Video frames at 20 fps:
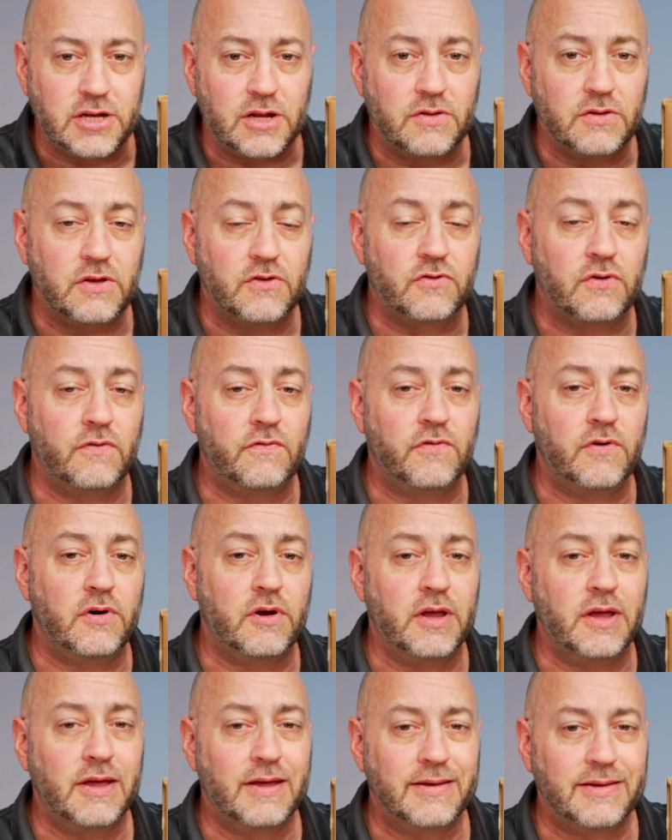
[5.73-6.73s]
Now, these are
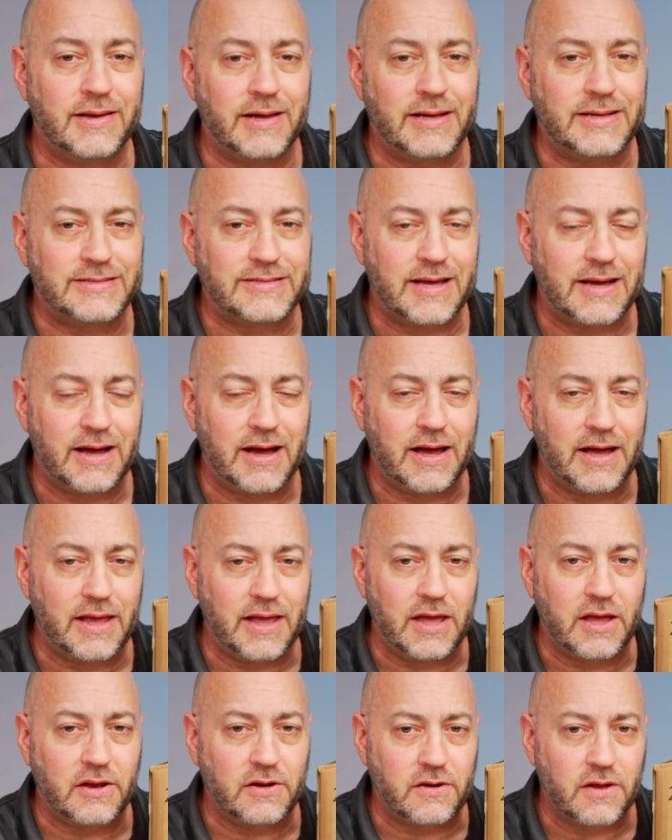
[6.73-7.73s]
very nice,
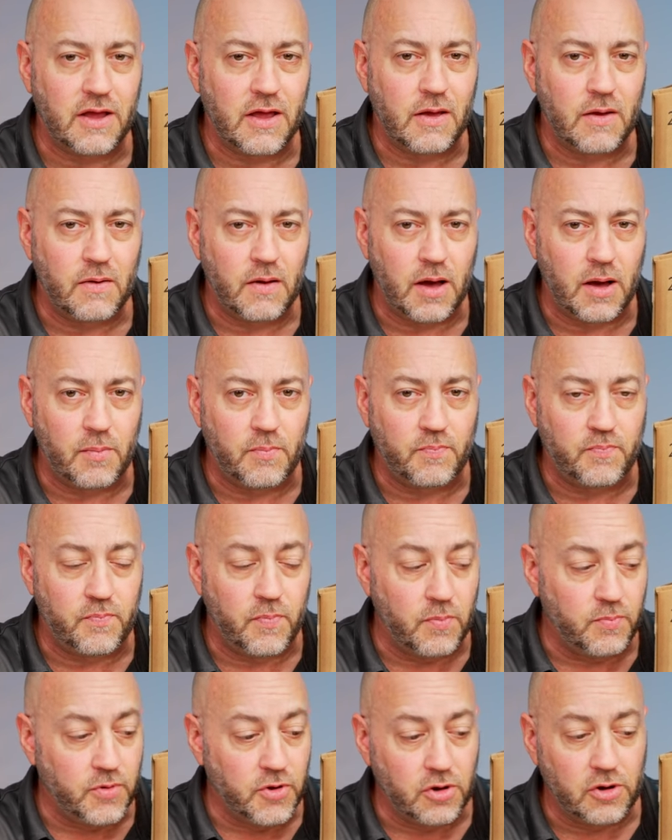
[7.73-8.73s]
high-end,
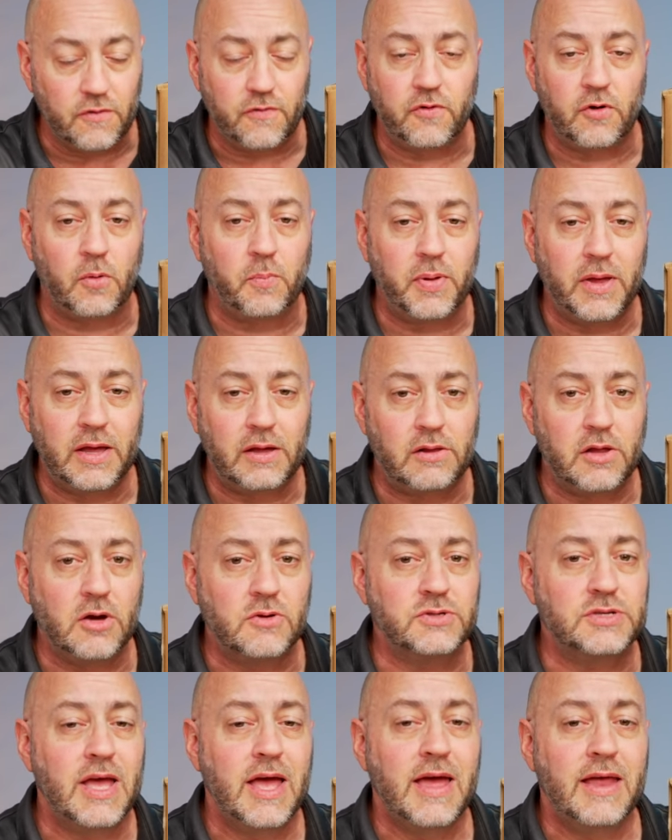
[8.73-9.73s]
beautiful
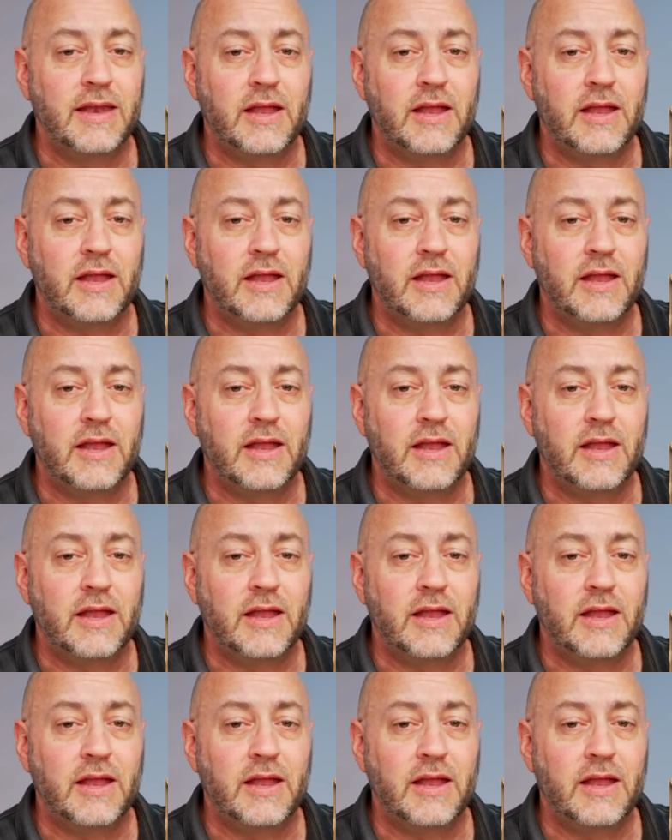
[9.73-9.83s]
pillows.